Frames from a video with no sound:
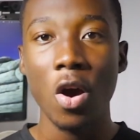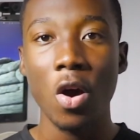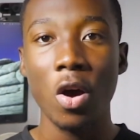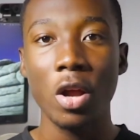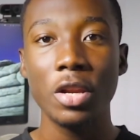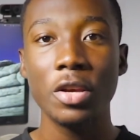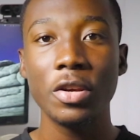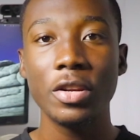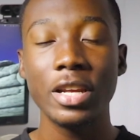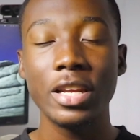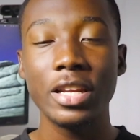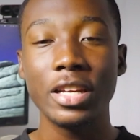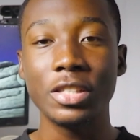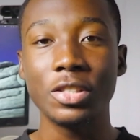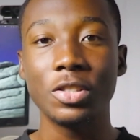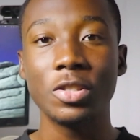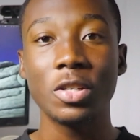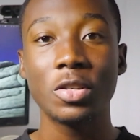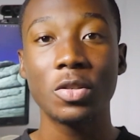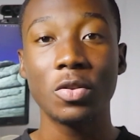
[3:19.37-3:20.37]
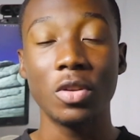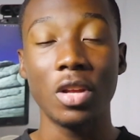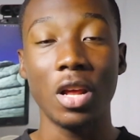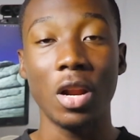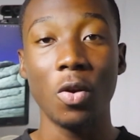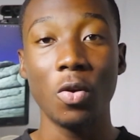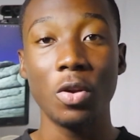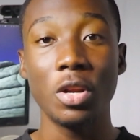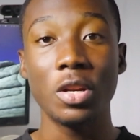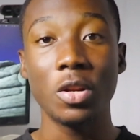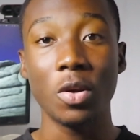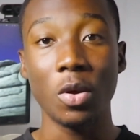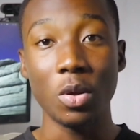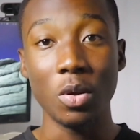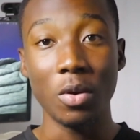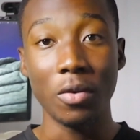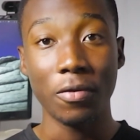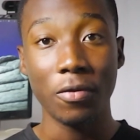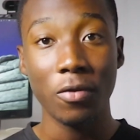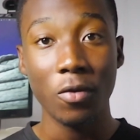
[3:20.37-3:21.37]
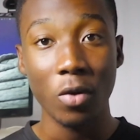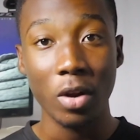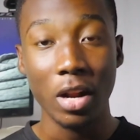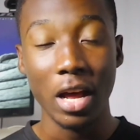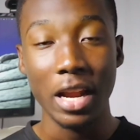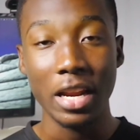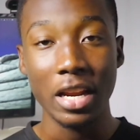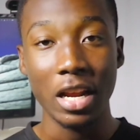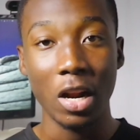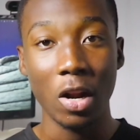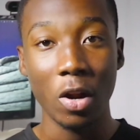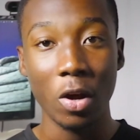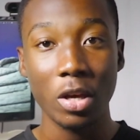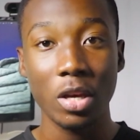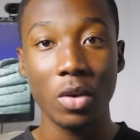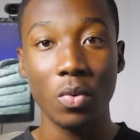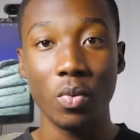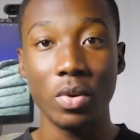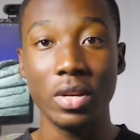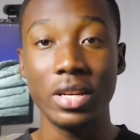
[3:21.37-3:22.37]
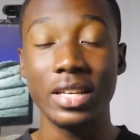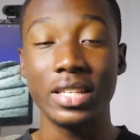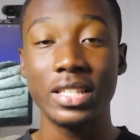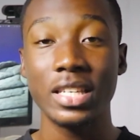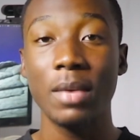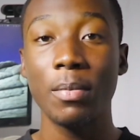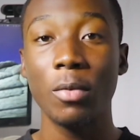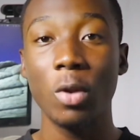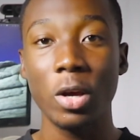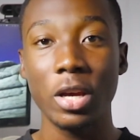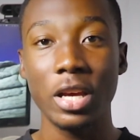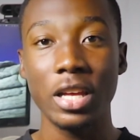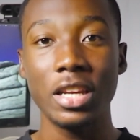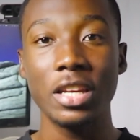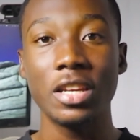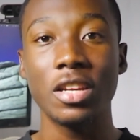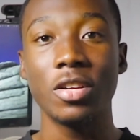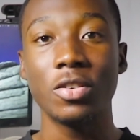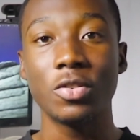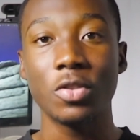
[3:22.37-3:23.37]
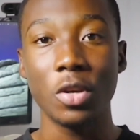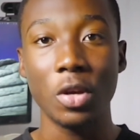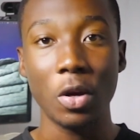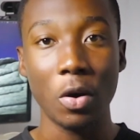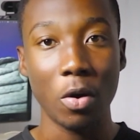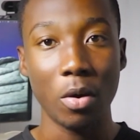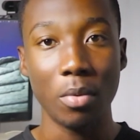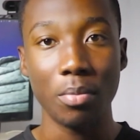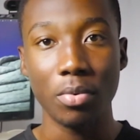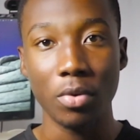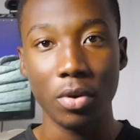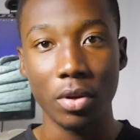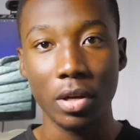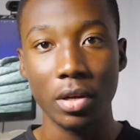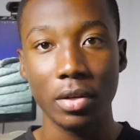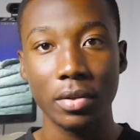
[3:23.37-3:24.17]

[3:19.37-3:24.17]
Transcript: All you need is just to download it on your phone and then log in with the same login details on your computer.